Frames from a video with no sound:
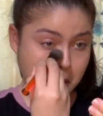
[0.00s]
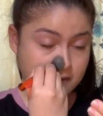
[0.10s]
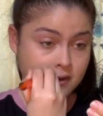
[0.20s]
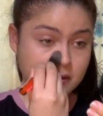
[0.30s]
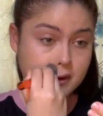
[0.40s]

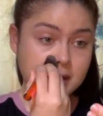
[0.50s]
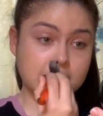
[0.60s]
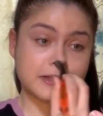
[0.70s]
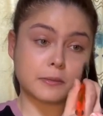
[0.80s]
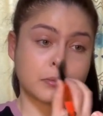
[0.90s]
I very
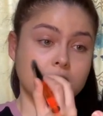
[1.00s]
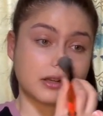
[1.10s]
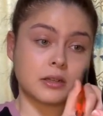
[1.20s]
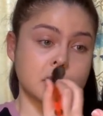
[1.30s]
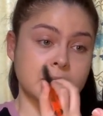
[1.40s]
rarely use a
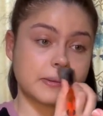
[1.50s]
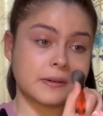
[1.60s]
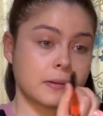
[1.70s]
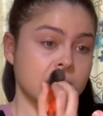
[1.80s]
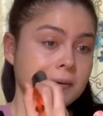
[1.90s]
brush, so
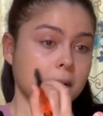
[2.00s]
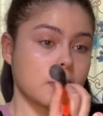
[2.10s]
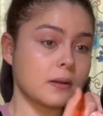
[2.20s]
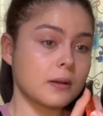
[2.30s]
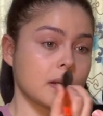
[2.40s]

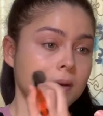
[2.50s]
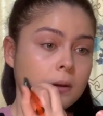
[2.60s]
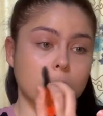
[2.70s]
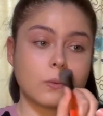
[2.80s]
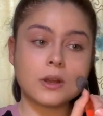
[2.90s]

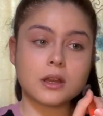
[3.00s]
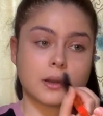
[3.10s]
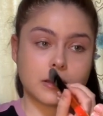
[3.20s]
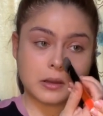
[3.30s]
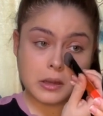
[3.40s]
I'm winging
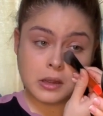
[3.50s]
it.